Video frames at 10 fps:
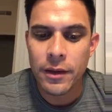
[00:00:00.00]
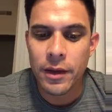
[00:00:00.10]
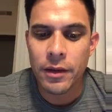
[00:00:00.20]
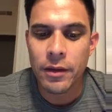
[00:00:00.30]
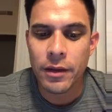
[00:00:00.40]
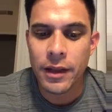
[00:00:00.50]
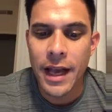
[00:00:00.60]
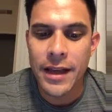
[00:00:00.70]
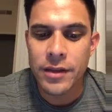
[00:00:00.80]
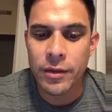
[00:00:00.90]
you know, your
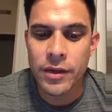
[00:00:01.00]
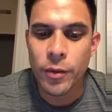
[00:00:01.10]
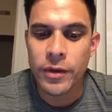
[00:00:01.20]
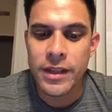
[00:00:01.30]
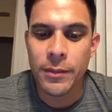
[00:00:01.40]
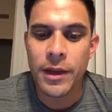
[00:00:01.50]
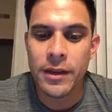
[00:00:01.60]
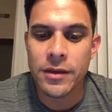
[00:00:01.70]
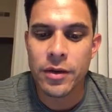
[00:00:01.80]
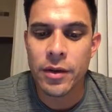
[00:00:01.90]
class or your sports team being
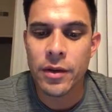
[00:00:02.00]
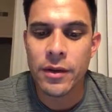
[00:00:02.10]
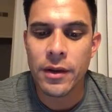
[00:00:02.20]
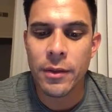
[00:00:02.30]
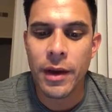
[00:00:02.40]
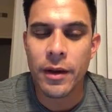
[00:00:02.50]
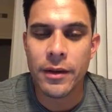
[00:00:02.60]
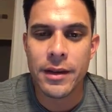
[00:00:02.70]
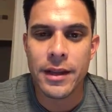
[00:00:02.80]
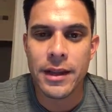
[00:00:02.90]
concerned
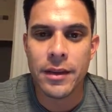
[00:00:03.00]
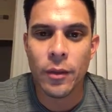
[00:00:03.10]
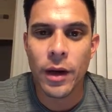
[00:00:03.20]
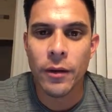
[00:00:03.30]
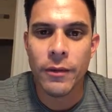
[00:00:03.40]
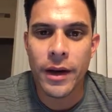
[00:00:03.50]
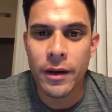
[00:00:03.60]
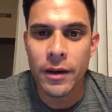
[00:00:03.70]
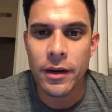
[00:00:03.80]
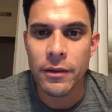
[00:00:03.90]
about the
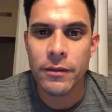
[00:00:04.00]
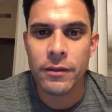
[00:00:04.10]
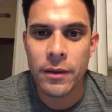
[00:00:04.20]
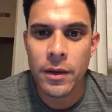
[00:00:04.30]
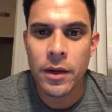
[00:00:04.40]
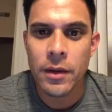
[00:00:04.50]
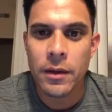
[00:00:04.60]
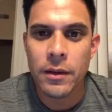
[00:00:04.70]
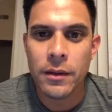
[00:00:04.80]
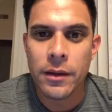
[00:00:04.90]
welfare of,
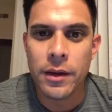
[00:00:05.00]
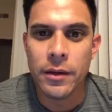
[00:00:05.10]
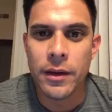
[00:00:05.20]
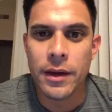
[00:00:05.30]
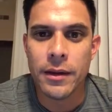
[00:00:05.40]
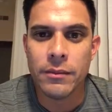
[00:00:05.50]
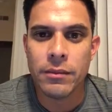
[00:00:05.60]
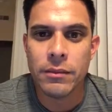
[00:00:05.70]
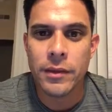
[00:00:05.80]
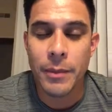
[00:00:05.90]
you know,
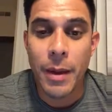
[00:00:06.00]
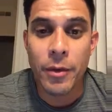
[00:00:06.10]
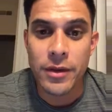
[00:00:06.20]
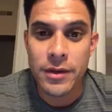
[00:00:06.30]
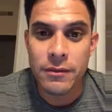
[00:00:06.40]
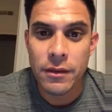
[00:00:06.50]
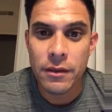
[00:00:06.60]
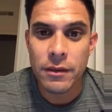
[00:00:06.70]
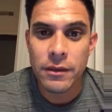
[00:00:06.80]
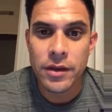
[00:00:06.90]
the members.
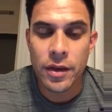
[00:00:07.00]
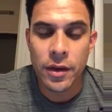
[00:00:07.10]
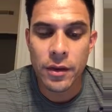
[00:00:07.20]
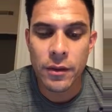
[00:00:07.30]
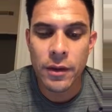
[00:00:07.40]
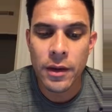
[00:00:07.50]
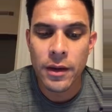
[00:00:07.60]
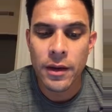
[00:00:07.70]
So,